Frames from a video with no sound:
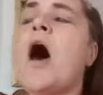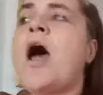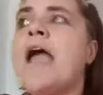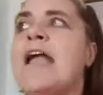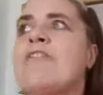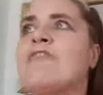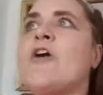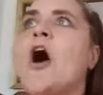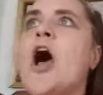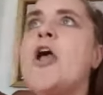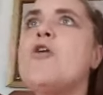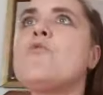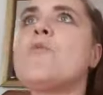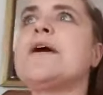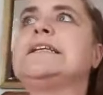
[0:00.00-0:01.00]
if I
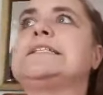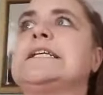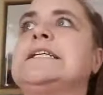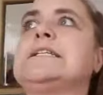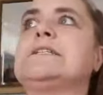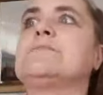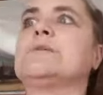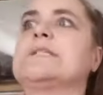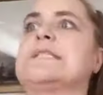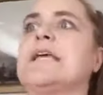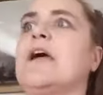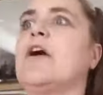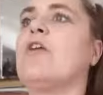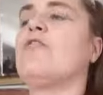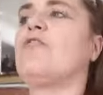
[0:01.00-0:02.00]
always think to
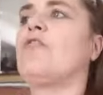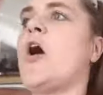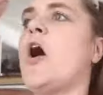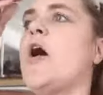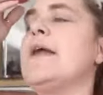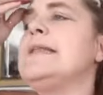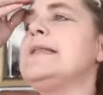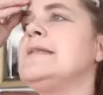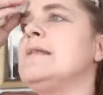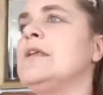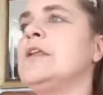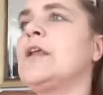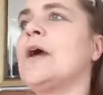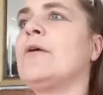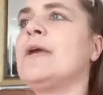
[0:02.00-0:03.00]
myself, I
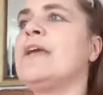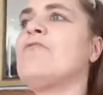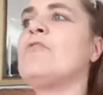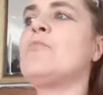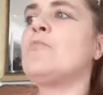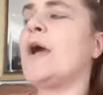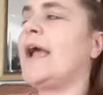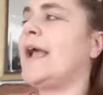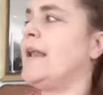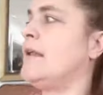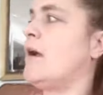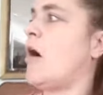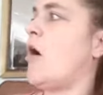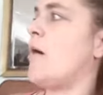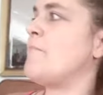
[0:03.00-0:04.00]
you know even when
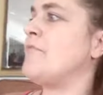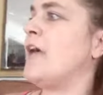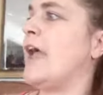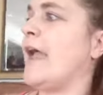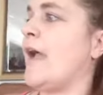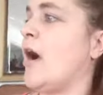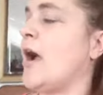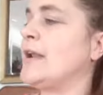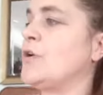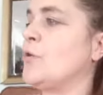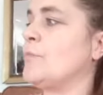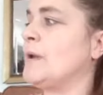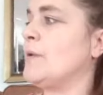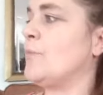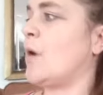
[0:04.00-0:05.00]
I'm there, I
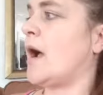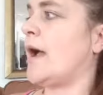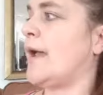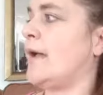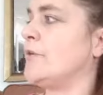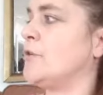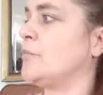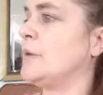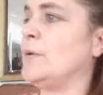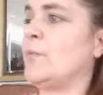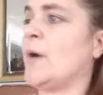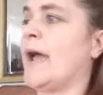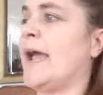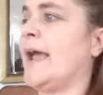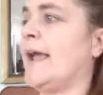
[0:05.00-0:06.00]
normally why I normally
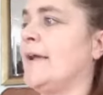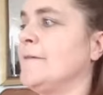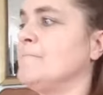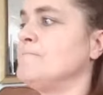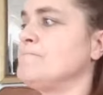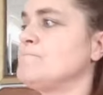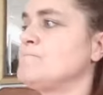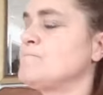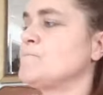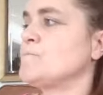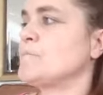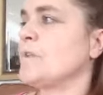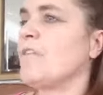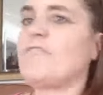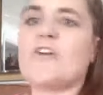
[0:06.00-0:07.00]
wear.
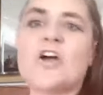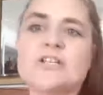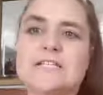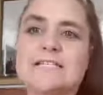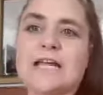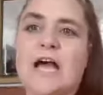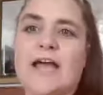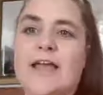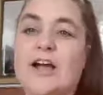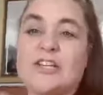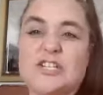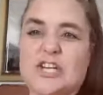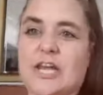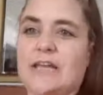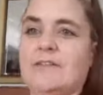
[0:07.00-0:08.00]
First day I
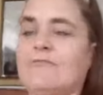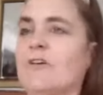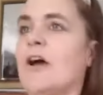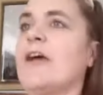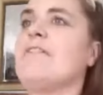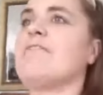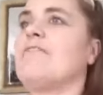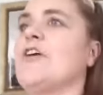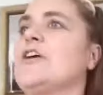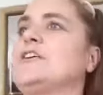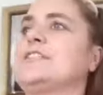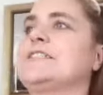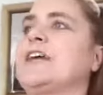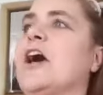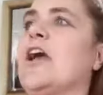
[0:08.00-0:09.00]
cheat, right?
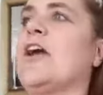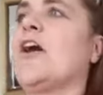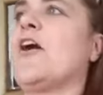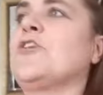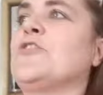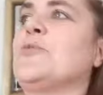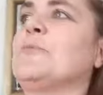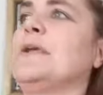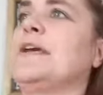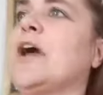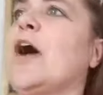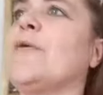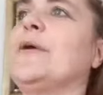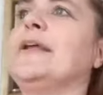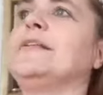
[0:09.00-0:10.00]
First day I normally
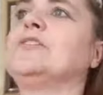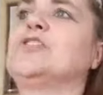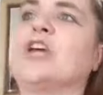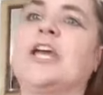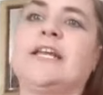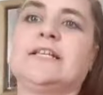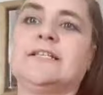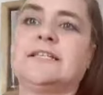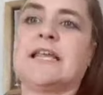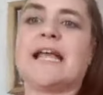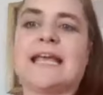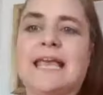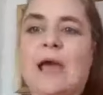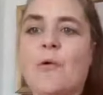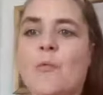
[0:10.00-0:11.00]
go in jeans,
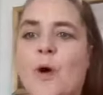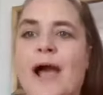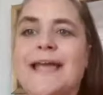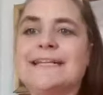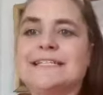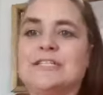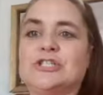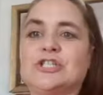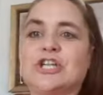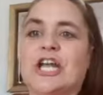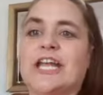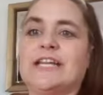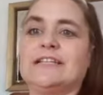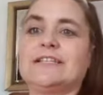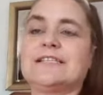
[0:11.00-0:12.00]
get wide in
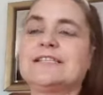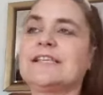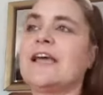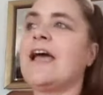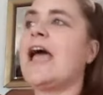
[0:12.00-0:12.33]
jeans,